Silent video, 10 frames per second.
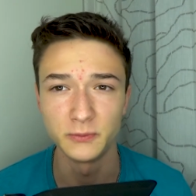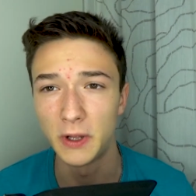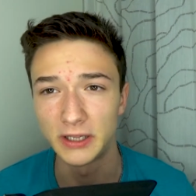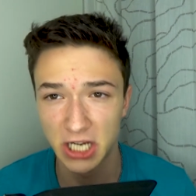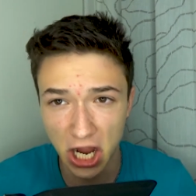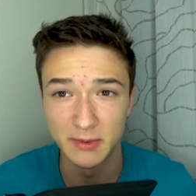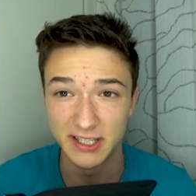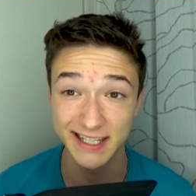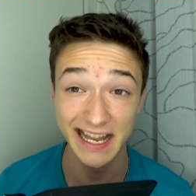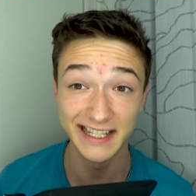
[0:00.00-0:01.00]
well, common
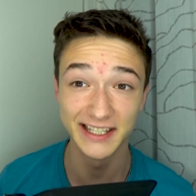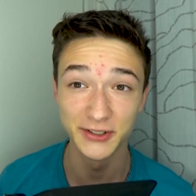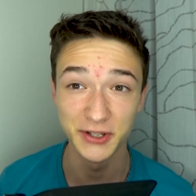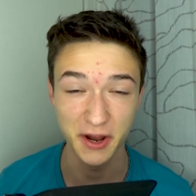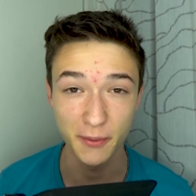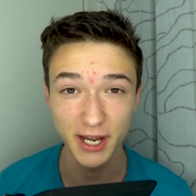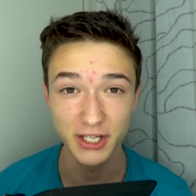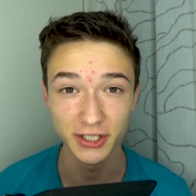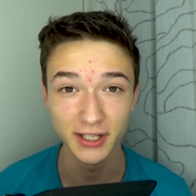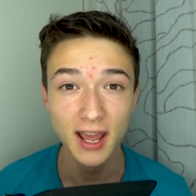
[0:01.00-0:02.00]
sense into the
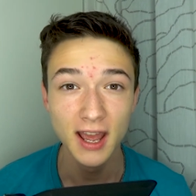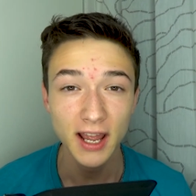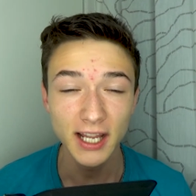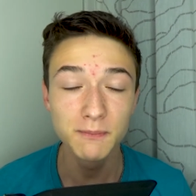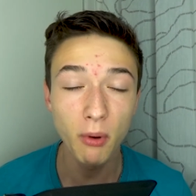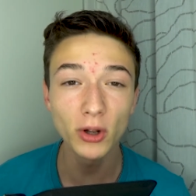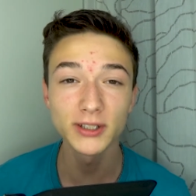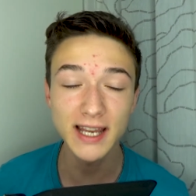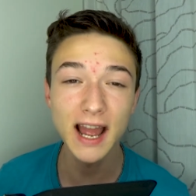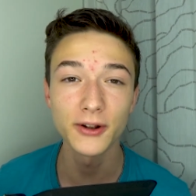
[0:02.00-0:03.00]
equation, it
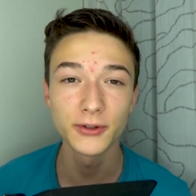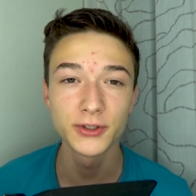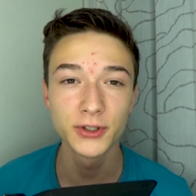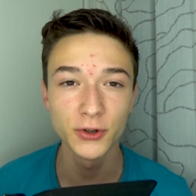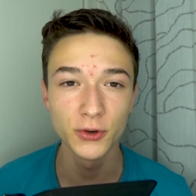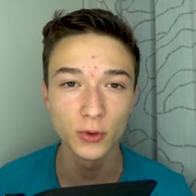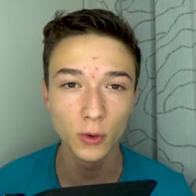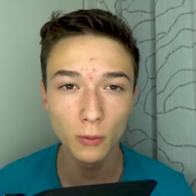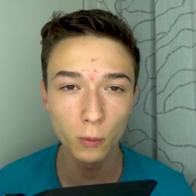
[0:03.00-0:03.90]
boiled down to